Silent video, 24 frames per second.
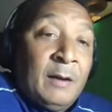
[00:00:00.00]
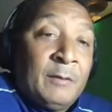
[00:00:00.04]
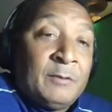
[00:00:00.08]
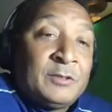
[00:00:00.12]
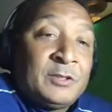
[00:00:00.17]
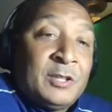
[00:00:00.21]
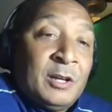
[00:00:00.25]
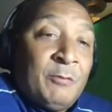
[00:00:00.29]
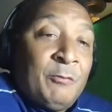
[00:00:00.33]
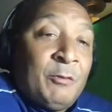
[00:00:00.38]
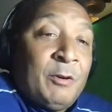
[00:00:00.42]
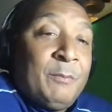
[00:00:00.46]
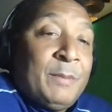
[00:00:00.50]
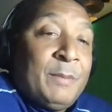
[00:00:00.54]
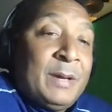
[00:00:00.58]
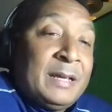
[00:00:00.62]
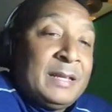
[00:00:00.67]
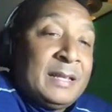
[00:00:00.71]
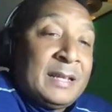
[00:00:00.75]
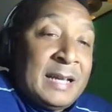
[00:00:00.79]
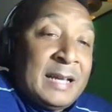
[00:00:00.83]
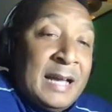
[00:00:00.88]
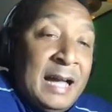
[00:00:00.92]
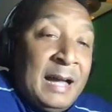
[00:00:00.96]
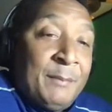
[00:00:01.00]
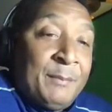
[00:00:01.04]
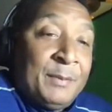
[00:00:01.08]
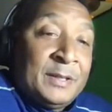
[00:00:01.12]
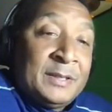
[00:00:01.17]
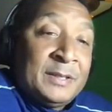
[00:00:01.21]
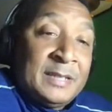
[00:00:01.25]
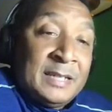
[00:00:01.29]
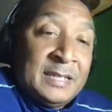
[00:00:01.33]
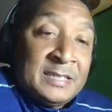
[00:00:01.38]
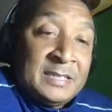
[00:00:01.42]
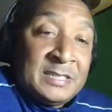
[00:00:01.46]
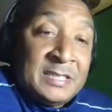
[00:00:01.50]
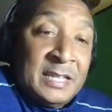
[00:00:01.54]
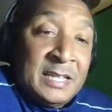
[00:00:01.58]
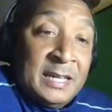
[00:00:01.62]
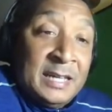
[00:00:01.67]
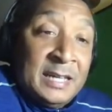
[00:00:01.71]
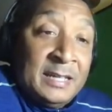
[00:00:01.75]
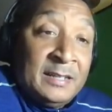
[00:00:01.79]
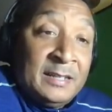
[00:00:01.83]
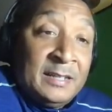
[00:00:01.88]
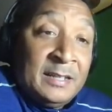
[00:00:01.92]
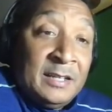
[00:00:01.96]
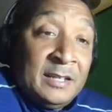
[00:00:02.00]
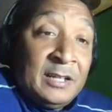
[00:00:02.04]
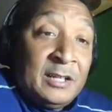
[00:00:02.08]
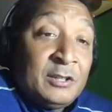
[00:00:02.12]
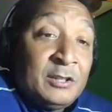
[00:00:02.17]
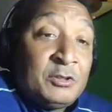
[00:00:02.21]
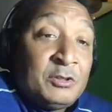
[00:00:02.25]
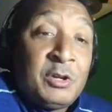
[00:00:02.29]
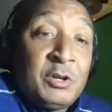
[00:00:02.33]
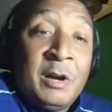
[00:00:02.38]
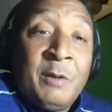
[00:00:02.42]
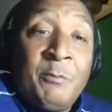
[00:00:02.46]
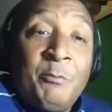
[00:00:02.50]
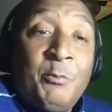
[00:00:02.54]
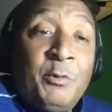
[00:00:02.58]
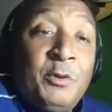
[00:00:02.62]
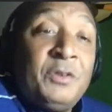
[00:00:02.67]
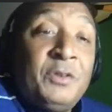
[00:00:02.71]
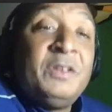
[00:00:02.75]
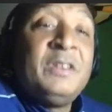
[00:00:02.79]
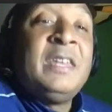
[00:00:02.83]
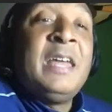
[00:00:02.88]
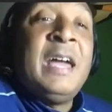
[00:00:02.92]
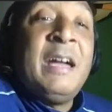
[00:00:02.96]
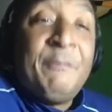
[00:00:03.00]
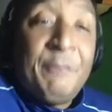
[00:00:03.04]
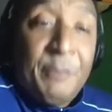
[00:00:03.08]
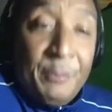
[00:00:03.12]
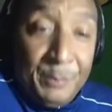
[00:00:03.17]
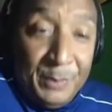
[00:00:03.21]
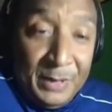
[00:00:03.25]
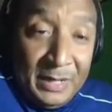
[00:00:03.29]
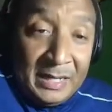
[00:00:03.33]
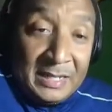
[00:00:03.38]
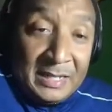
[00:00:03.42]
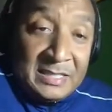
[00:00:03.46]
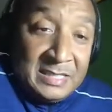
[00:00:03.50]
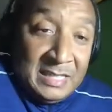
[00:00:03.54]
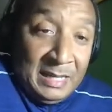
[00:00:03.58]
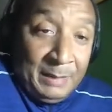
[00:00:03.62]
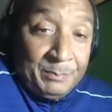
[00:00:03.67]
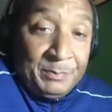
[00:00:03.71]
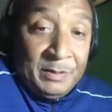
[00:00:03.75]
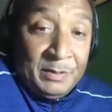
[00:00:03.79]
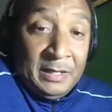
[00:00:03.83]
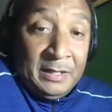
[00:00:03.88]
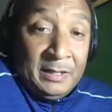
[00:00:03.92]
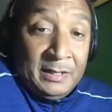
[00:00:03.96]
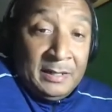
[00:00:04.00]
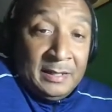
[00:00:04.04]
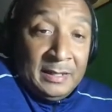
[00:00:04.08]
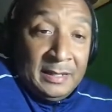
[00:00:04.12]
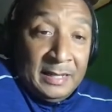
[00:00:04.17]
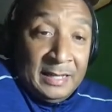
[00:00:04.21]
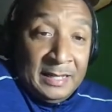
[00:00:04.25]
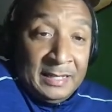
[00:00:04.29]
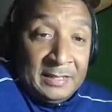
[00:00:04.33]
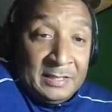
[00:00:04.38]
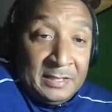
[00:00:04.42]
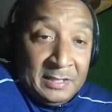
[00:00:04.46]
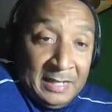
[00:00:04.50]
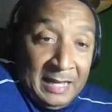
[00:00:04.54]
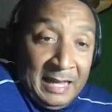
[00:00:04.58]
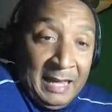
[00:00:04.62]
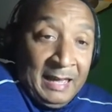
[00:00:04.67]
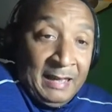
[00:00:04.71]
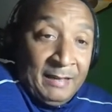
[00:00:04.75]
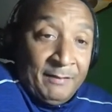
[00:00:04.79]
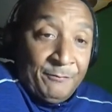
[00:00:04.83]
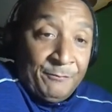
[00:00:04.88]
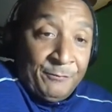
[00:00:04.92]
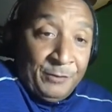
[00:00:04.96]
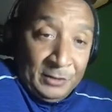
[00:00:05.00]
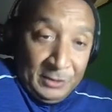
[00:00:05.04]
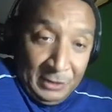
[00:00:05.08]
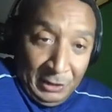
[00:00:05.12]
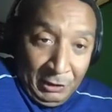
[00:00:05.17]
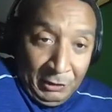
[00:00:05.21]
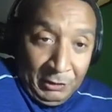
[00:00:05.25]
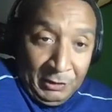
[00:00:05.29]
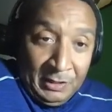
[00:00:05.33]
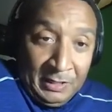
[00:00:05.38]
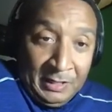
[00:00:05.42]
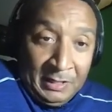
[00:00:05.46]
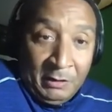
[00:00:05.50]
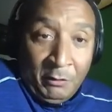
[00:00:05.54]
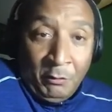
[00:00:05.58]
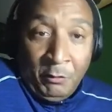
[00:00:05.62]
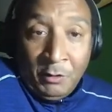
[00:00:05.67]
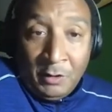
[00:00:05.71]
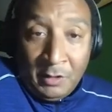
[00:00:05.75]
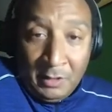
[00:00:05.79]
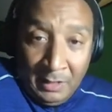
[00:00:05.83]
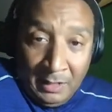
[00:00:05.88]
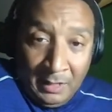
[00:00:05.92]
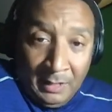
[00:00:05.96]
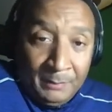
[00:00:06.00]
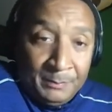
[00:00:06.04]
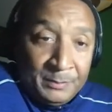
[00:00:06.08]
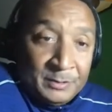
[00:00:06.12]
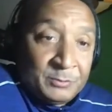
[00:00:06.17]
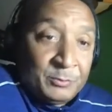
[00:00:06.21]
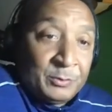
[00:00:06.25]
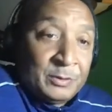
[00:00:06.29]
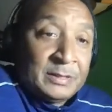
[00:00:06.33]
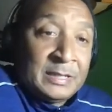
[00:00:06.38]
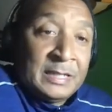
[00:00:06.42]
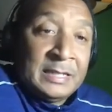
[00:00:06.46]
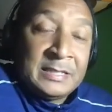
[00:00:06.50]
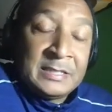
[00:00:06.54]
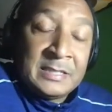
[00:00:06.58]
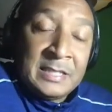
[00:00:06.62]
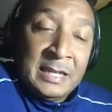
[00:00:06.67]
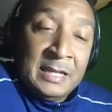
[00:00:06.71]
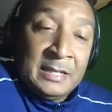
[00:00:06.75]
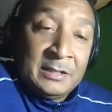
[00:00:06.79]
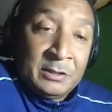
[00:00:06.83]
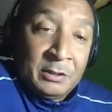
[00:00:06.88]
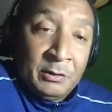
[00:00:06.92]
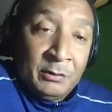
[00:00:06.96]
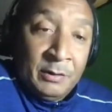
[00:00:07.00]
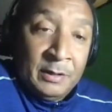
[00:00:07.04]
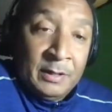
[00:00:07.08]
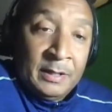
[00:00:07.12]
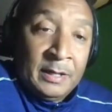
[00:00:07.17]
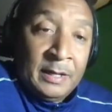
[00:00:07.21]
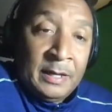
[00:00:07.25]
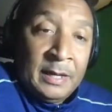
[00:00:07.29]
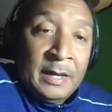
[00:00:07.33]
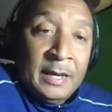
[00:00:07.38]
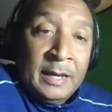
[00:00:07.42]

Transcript: Someone made the comment. They said Trump will never be accepted into that fraternity or club, is what they said to it.